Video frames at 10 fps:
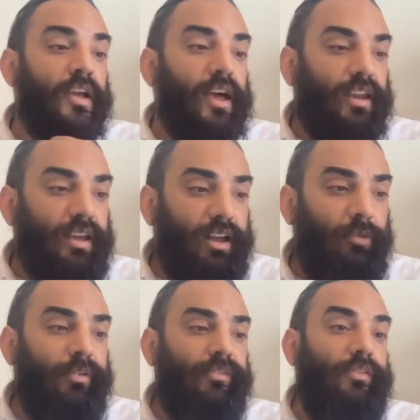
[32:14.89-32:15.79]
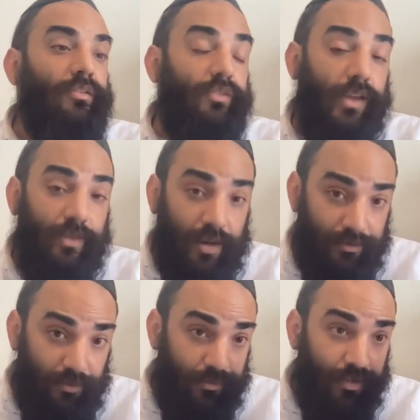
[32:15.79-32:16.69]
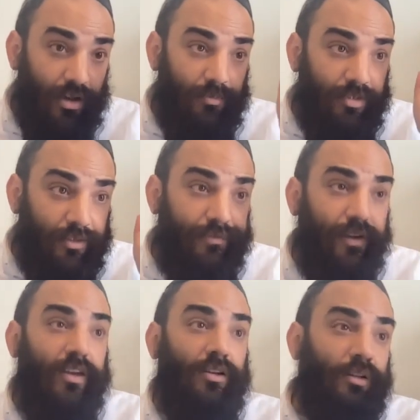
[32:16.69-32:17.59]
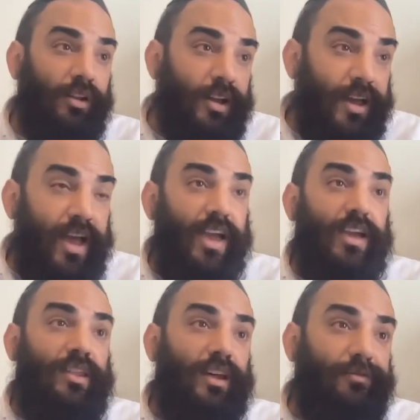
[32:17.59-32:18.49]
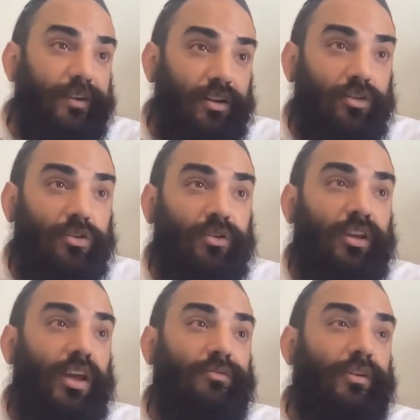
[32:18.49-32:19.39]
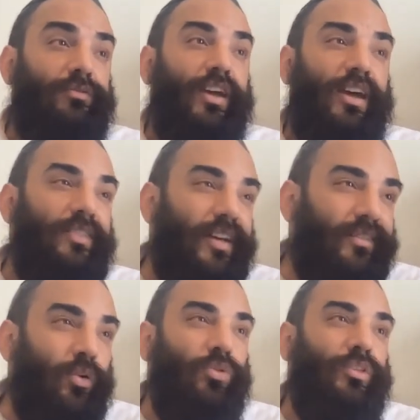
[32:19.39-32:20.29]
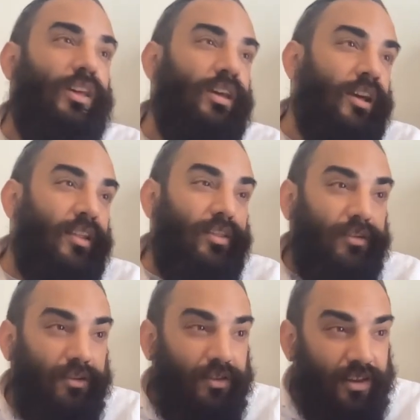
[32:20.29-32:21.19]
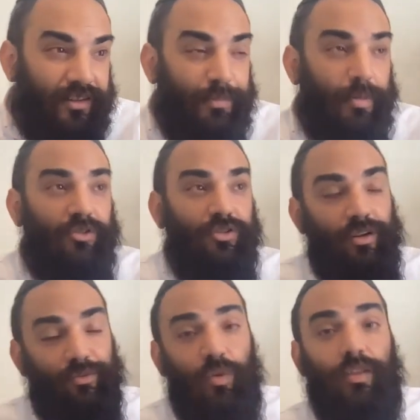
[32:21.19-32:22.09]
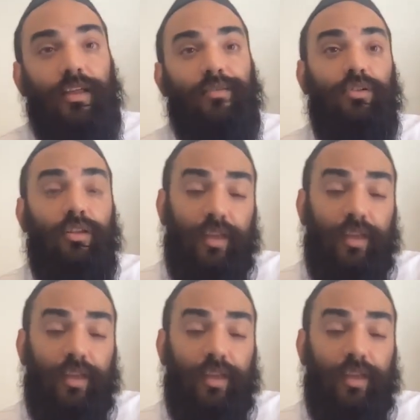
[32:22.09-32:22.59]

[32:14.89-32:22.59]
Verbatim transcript: And it can help us understand that even when we come to the final hey, that final yud k vav k, that's only the expression of one level.